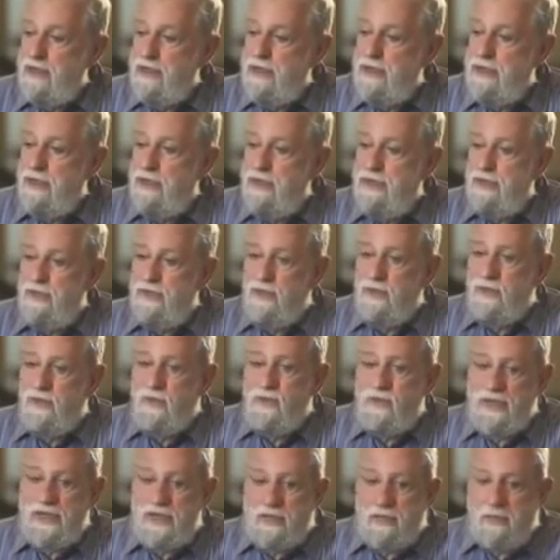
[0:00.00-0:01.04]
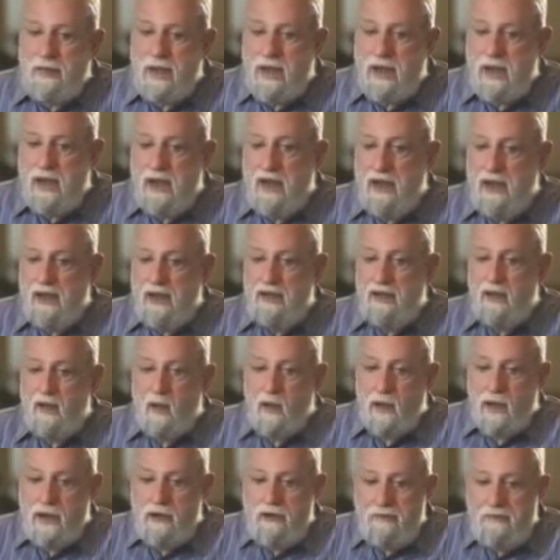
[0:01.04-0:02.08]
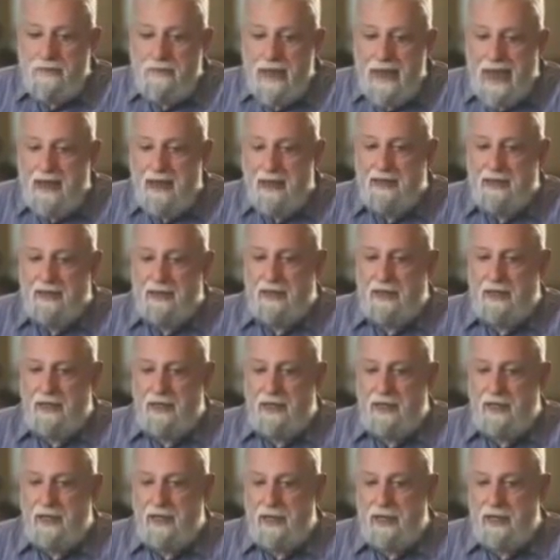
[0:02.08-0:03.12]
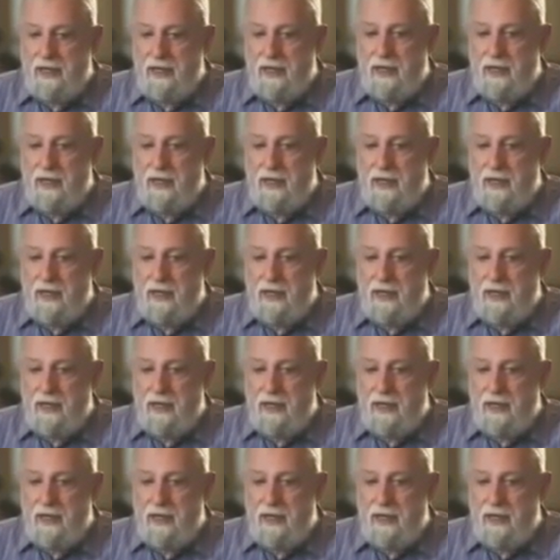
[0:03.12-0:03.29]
to respond automatically